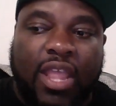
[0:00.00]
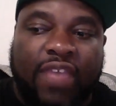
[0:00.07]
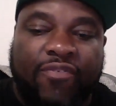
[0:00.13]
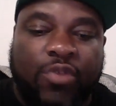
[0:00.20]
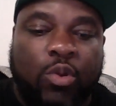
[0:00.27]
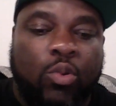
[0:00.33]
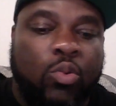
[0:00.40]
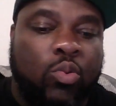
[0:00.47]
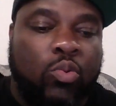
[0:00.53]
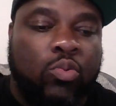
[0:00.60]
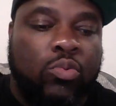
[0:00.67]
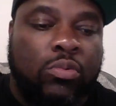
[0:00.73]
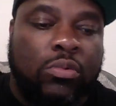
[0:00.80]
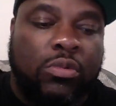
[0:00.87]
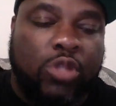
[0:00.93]
if
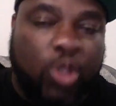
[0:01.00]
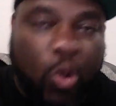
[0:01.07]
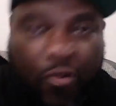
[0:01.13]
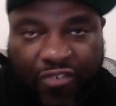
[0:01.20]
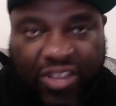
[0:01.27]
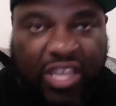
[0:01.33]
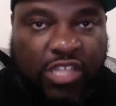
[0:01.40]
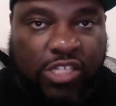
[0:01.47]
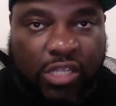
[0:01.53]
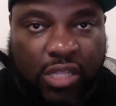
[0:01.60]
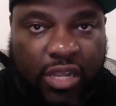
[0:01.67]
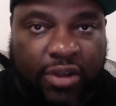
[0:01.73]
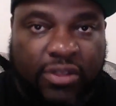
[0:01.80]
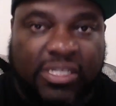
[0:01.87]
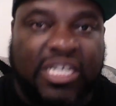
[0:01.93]
you do forget your
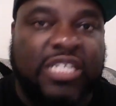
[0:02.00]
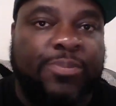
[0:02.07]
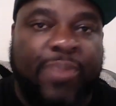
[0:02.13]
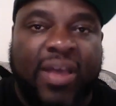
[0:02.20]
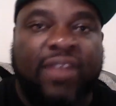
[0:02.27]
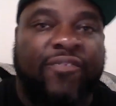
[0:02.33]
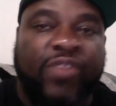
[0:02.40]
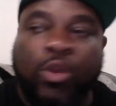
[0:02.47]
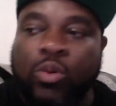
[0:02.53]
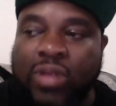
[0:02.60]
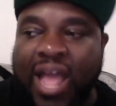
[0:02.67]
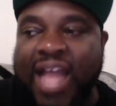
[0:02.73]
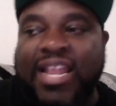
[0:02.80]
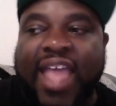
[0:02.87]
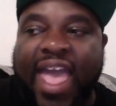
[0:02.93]
lyrics, it's better for you
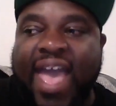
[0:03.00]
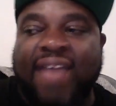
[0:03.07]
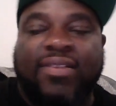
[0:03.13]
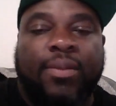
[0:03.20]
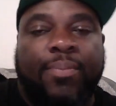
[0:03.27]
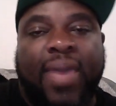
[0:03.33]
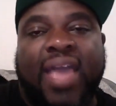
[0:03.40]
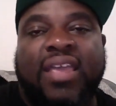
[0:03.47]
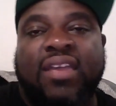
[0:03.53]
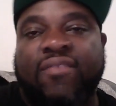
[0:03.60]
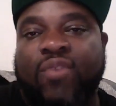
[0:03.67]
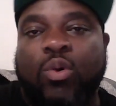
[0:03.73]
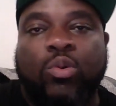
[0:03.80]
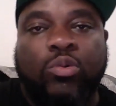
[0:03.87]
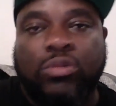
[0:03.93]
not to have the
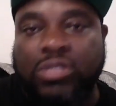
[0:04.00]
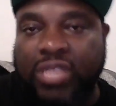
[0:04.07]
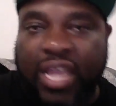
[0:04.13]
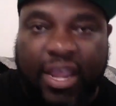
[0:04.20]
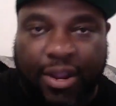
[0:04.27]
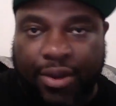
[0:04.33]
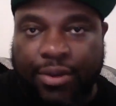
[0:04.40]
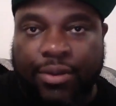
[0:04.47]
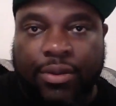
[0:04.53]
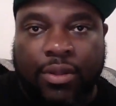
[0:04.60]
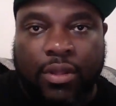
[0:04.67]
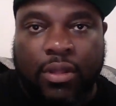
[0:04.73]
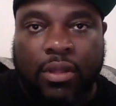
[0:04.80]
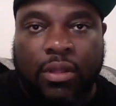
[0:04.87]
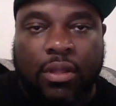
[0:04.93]
backing vocals there
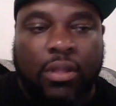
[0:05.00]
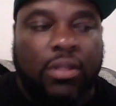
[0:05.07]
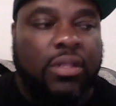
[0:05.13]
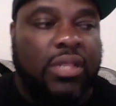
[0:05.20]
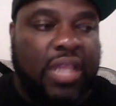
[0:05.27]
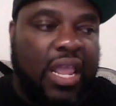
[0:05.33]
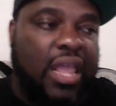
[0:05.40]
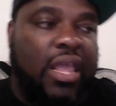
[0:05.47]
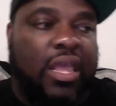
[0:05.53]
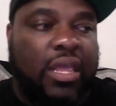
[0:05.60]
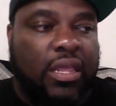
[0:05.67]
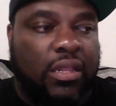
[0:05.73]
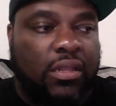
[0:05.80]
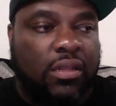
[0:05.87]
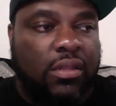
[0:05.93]

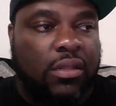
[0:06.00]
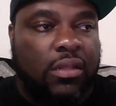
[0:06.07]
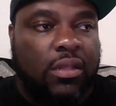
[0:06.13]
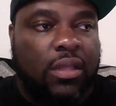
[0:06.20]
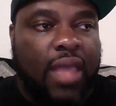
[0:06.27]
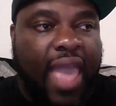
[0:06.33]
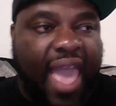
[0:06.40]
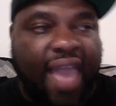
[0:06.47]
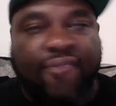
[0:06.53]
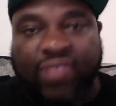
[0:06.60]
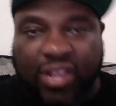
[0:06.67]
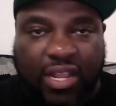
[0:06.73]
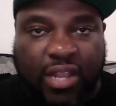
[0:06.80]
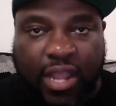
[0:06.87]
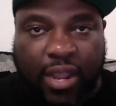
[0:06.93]
than
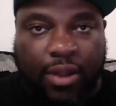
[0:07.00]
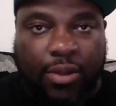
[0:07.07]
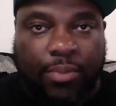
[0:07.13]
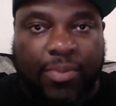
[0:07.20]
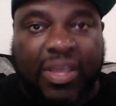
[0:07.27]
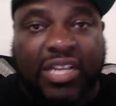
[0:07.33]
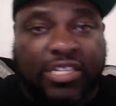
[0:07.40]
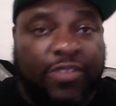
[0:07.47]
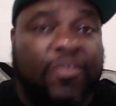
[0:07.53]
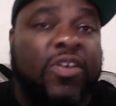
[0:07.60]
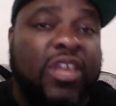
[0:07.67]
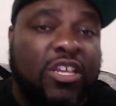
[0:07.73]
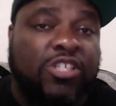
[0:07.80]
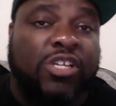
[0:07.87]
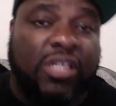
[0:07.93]
having it there. Because if
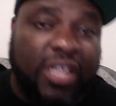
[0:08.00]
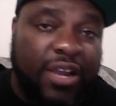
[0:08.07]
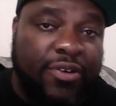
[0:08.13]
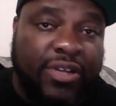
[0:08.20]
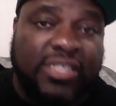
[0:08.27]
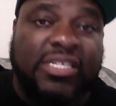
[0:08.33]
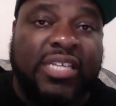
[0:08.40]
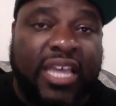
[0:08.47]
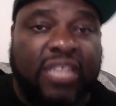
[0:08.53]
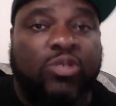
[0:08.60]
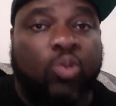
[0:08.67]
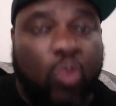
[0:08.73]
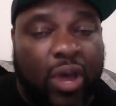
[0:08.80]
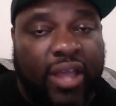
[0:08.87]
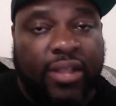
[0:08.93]
you get your lyrics,
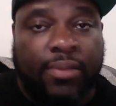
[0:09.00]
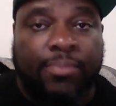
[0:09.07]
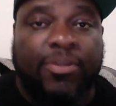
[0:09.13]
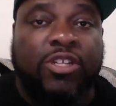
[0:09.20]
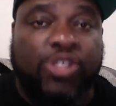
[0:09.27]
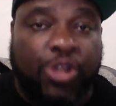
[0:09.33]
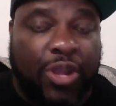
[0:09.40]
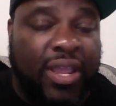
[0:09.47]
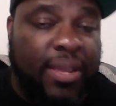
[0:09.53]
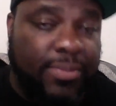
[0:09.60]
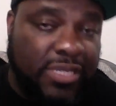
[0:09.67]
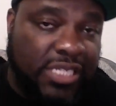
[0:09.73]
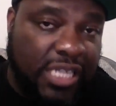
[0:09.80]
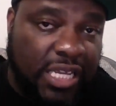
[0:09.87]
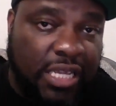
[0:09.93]
guess what, Mr.
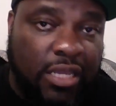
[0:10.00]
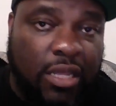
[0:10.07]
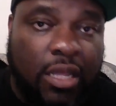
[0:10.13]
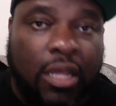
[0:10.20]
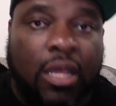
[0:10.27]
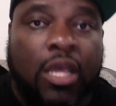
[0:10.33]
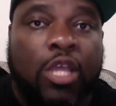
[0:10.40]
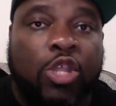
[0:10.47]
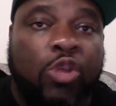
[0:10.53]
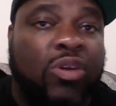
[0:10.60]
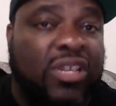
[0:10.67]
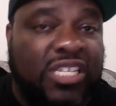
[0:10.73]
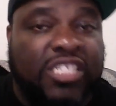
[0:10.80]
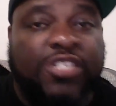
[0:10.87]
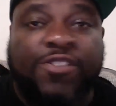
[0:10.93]
MC?
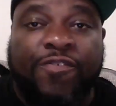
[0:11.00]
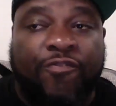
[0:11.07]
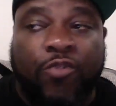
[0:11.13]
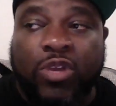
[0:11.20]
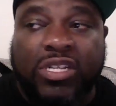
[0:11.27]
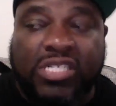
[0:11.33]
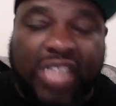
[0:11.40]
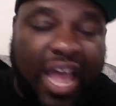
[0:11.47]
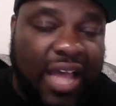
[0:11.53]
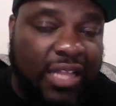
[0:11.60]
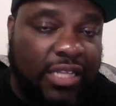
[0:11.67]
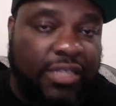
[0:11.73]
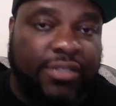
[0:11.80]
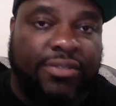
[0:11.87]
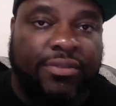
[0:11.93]
You can just
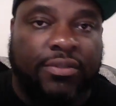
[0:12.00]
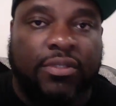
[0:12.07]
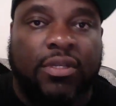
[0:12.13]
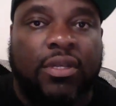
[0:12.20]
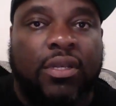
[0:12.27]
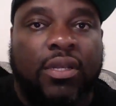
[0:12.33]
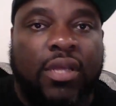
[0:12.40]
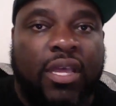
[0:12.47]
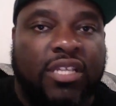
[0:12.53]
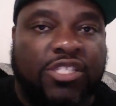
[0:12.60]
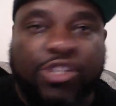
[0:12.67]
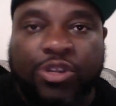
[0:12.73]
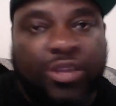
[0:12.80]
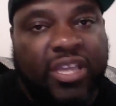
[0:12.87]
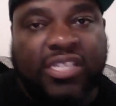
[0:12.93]
freestyle it
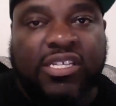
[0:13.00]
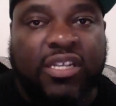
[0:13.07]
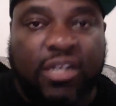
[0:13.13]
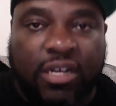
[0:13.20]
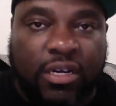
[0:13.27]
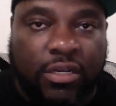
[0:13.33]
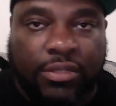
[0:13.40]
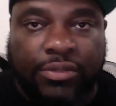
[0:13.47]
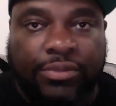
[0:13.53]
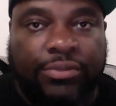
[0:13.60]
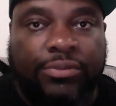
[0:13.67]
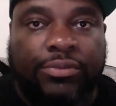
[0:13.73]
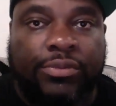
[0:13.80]
until you get to the hook.